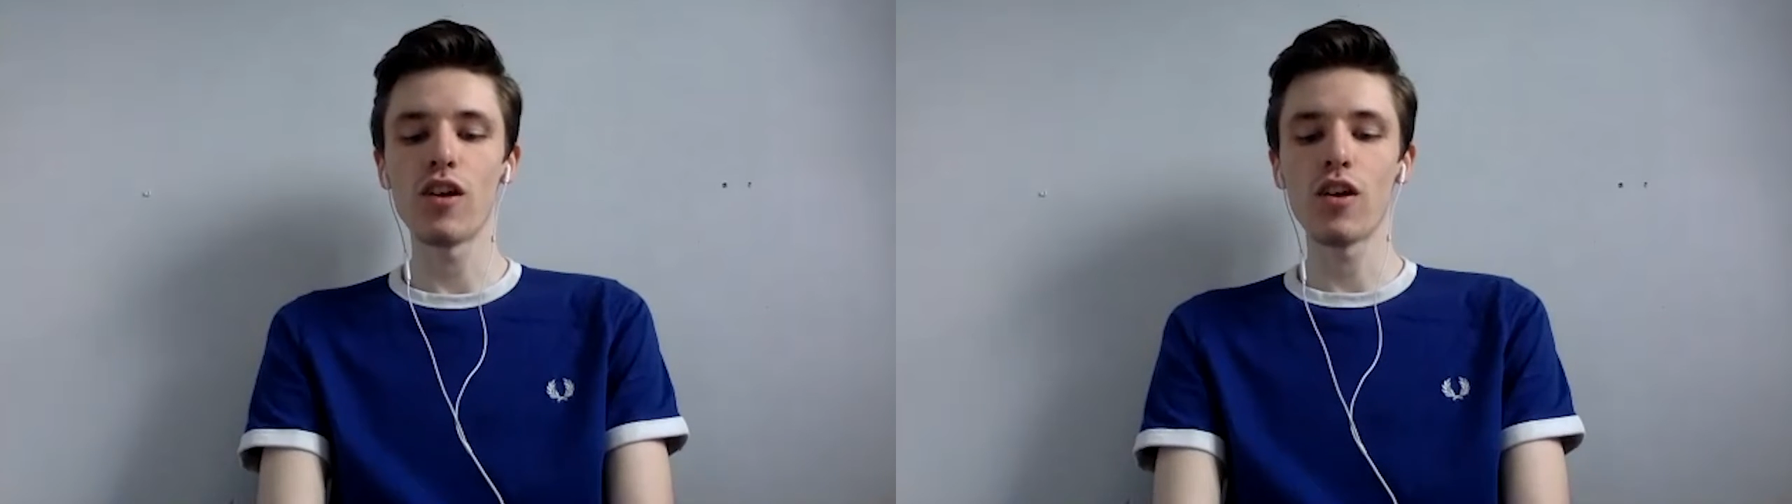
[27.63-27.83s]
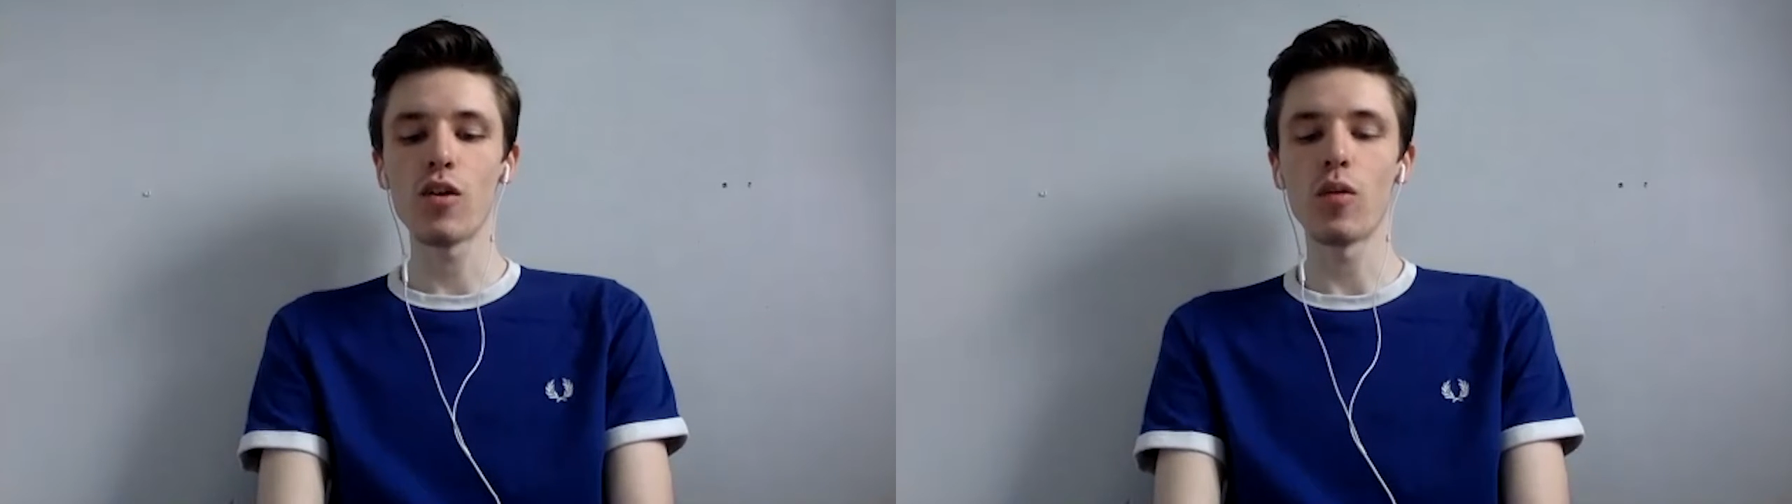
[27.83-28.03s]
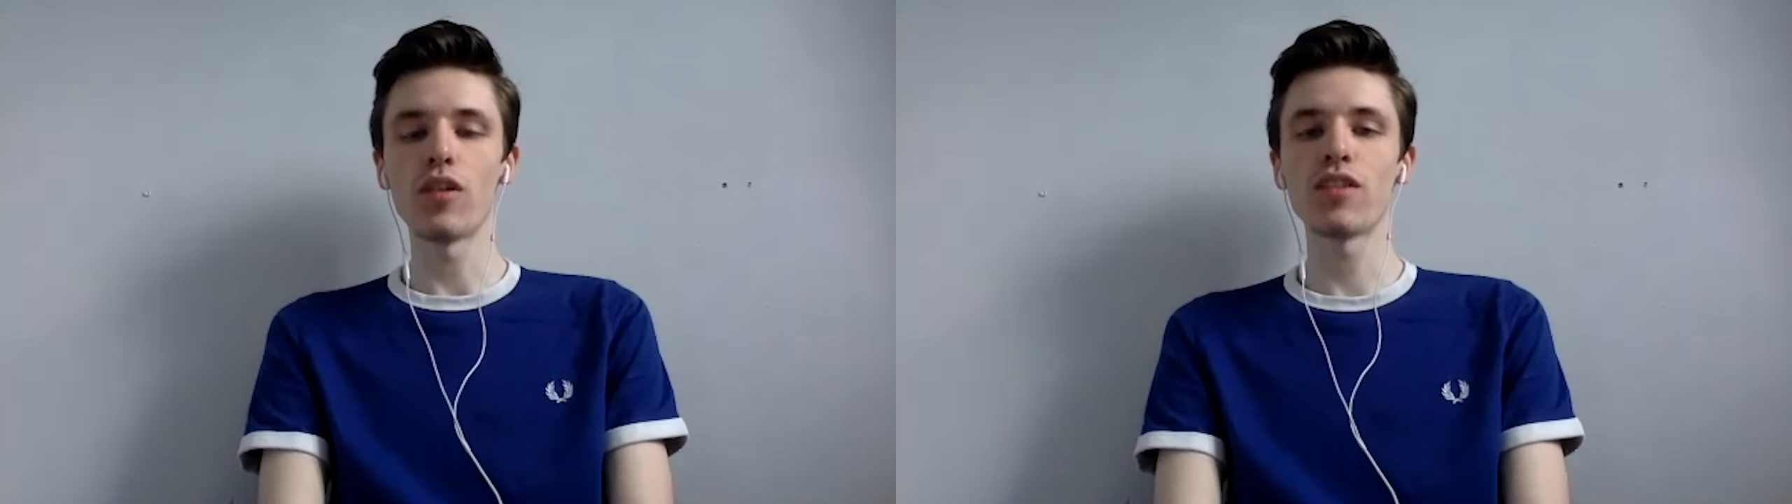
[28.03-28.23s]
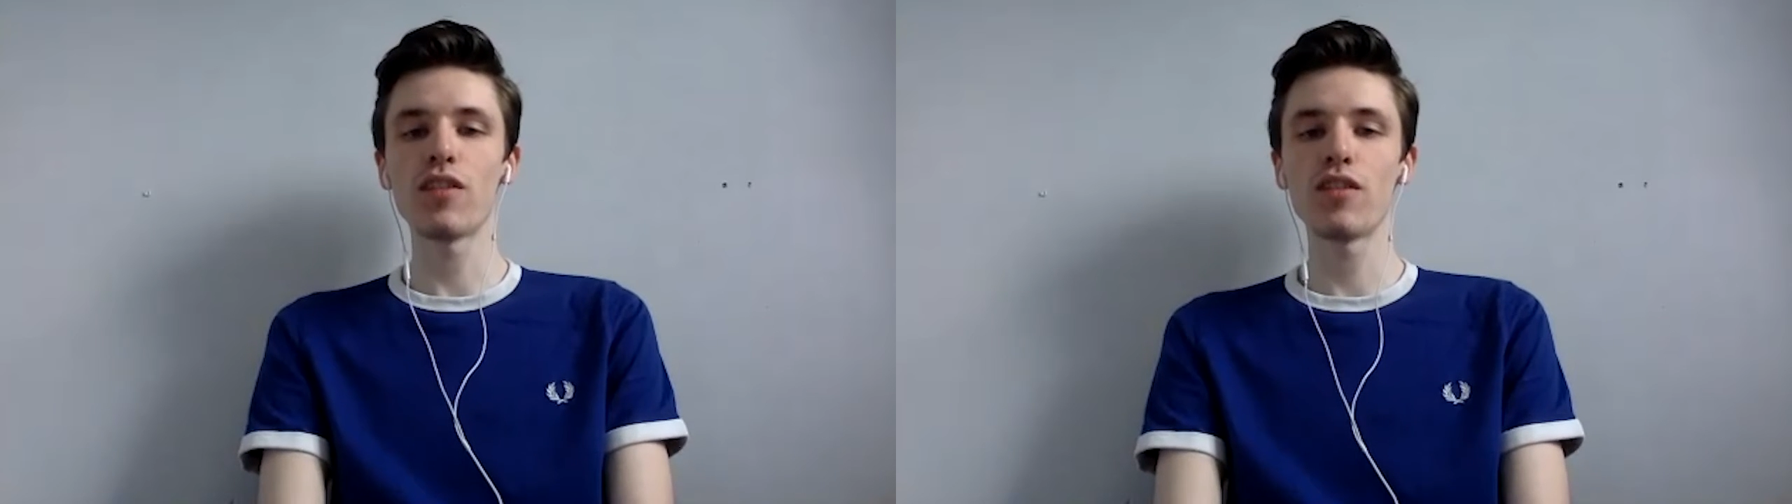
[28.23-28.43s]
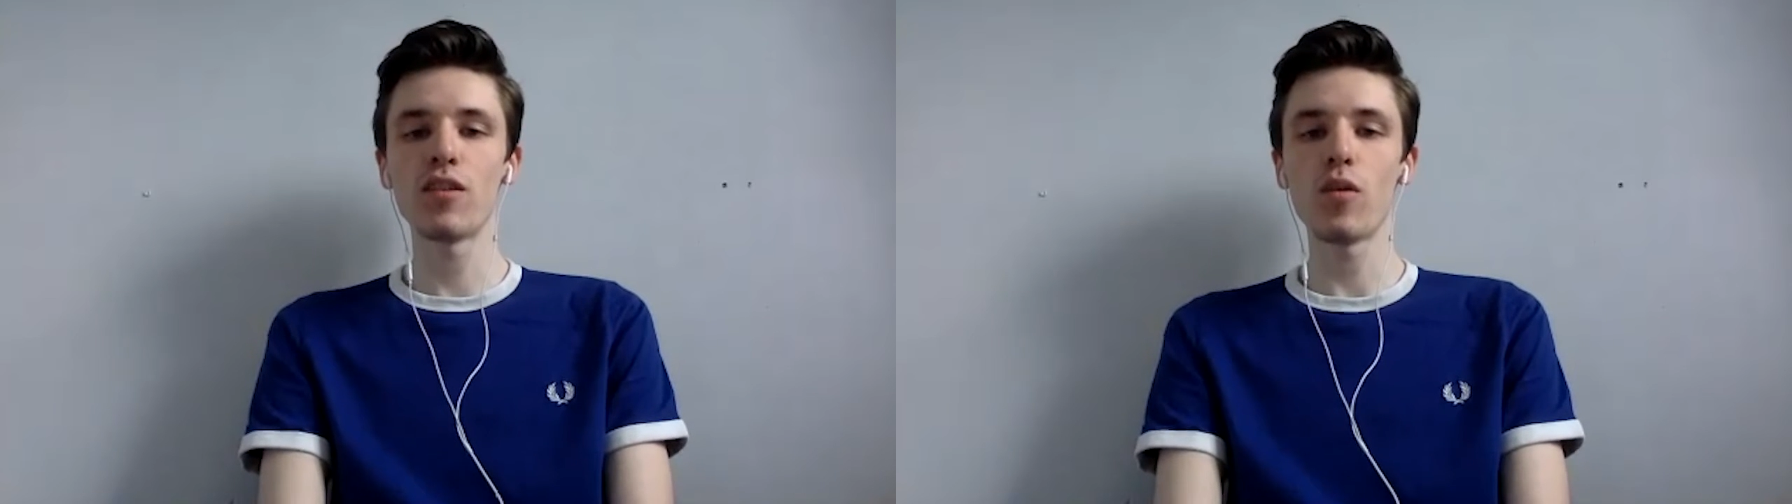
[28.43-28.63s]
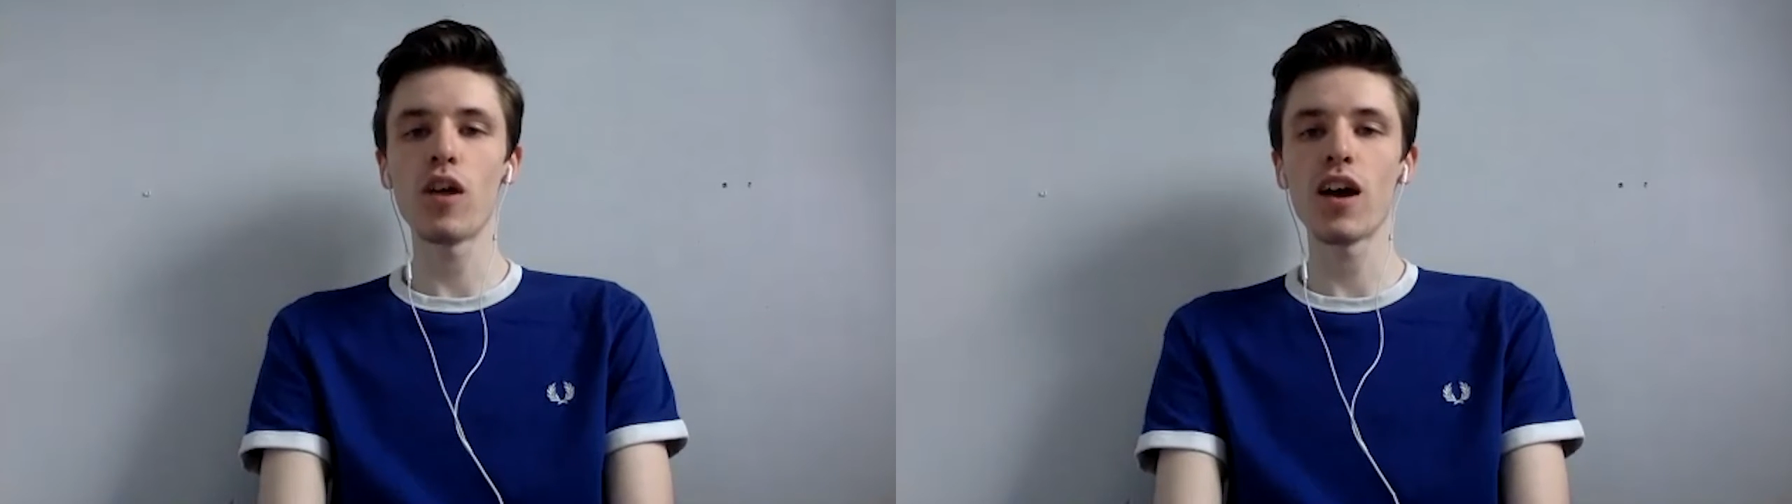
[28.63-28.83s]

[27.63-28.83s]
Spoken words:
who won 71